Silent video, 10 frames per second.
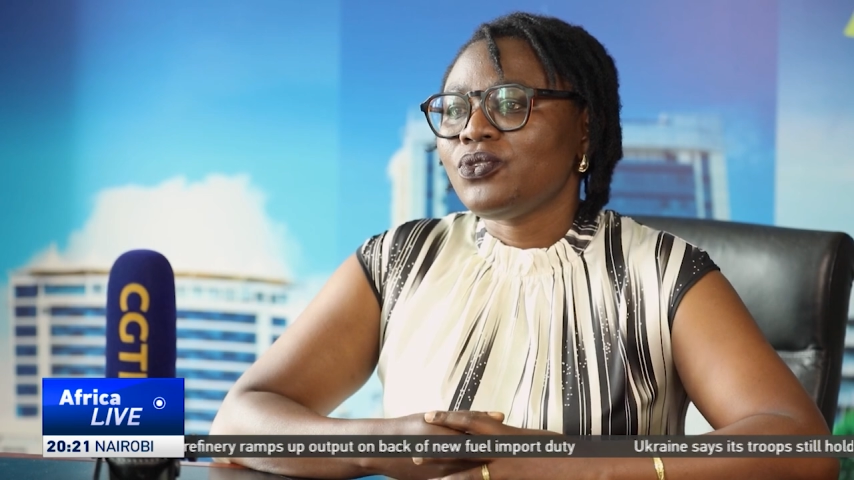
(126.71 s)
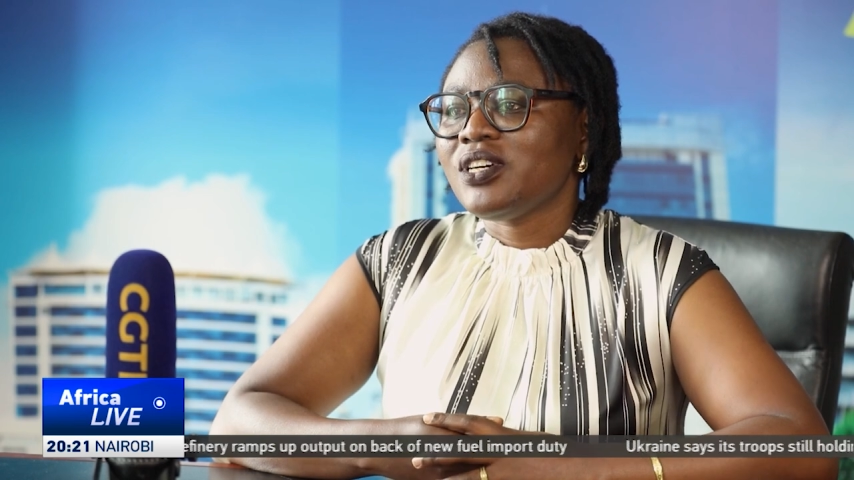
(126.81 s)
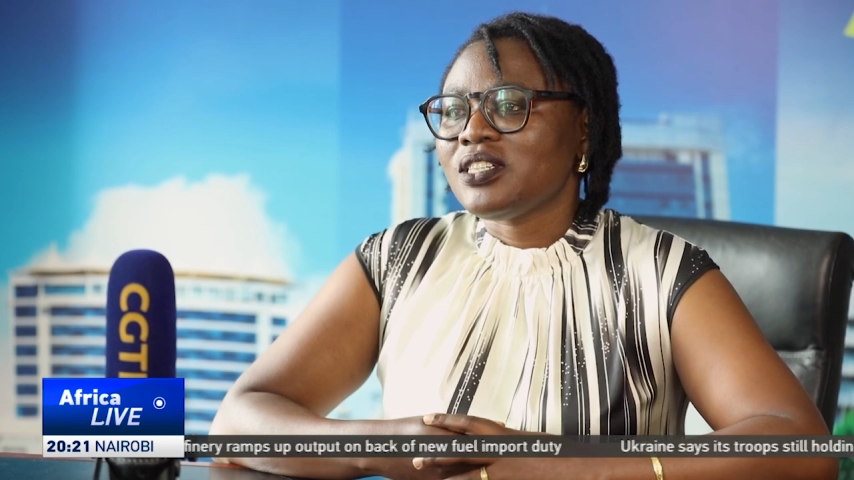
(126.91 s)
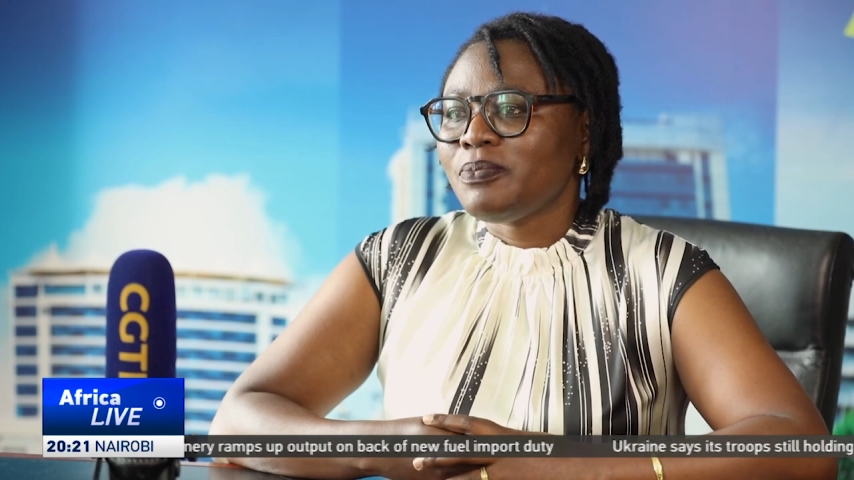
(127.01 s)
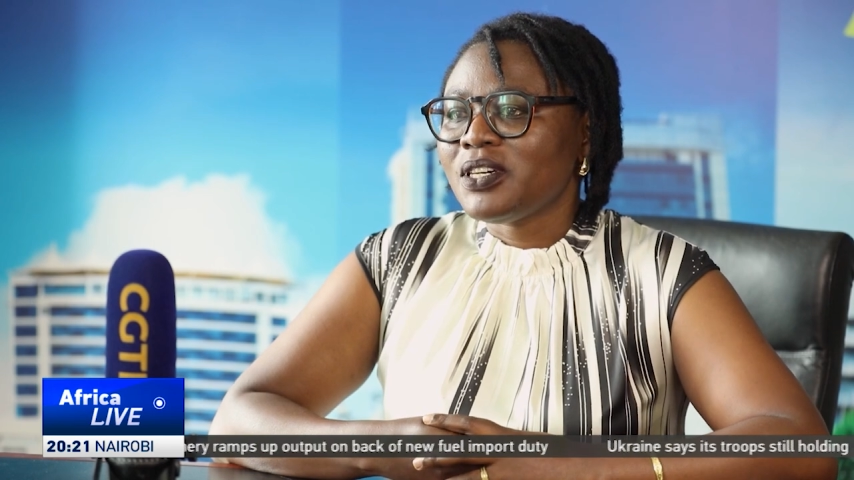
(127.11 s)
to
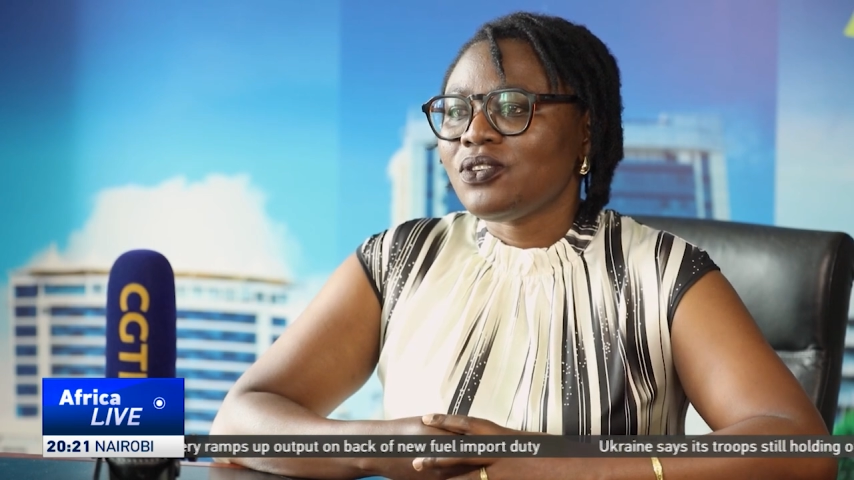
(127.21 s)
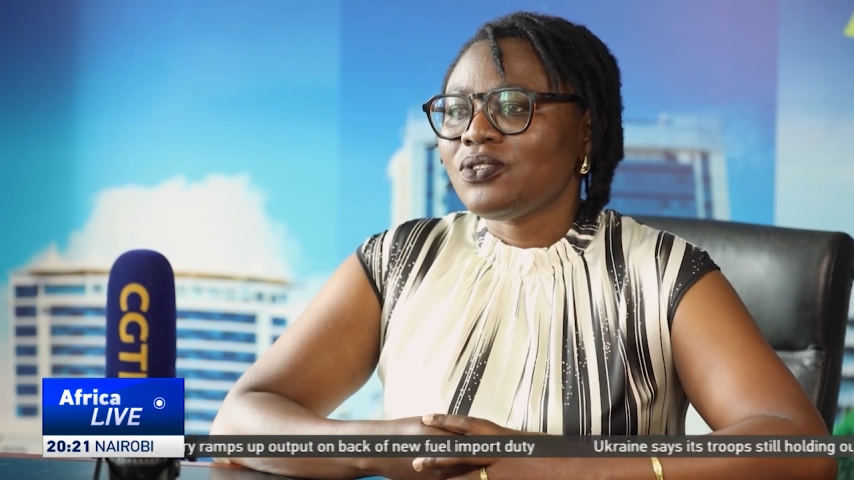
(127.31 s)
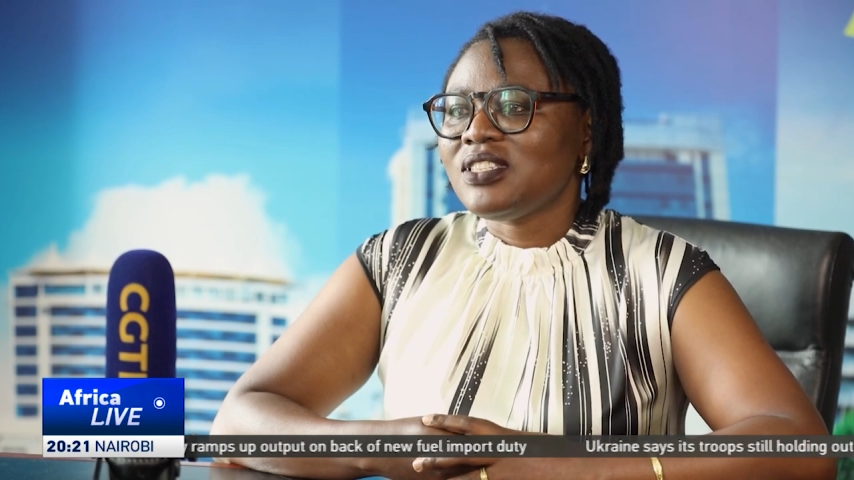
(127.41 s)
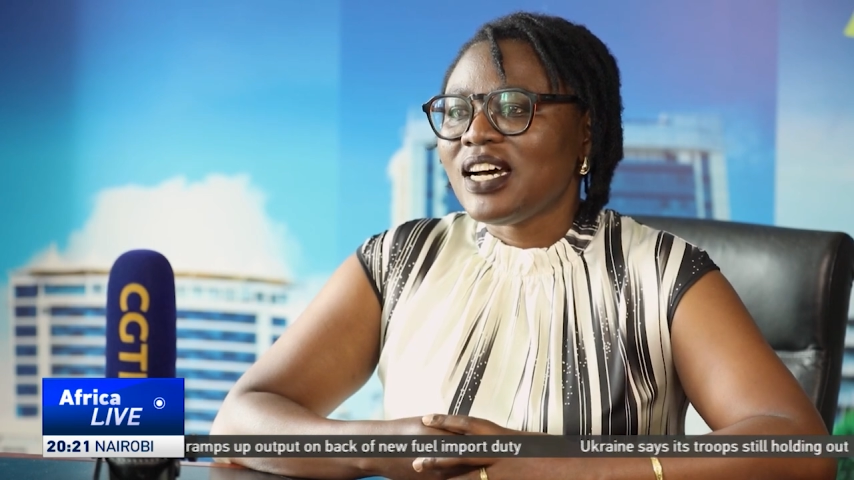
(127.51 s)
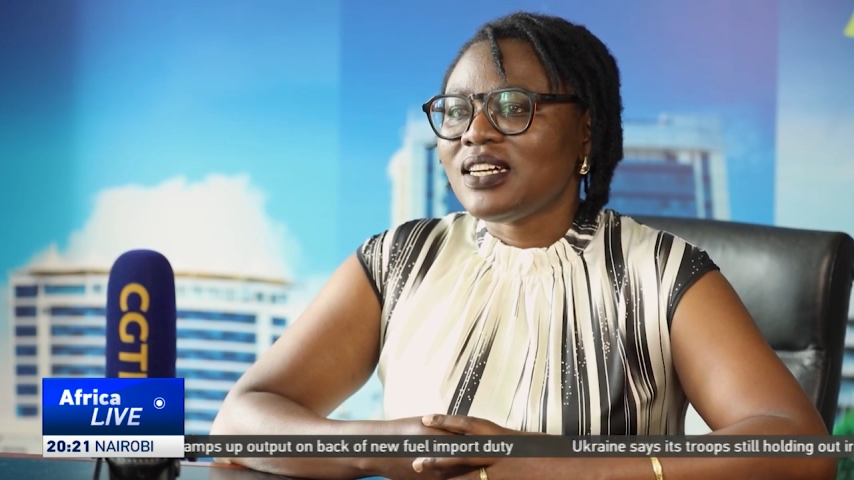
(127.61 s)
inspect
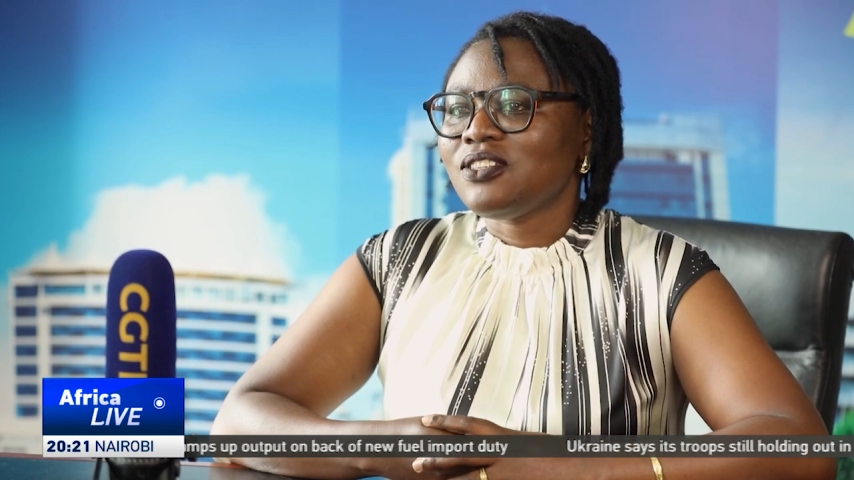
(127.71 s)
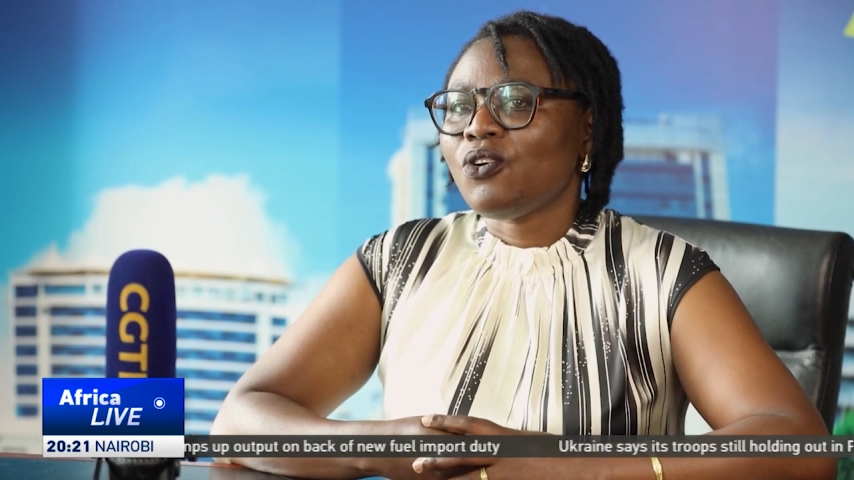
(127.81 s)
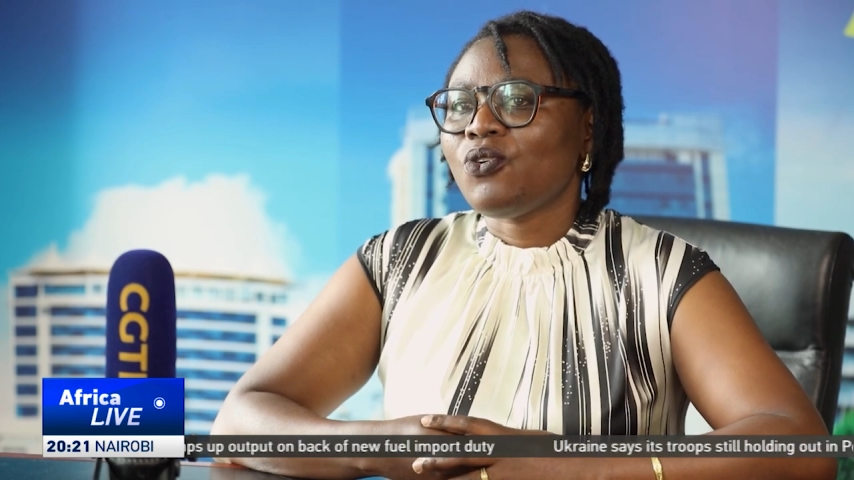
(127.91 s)
on that,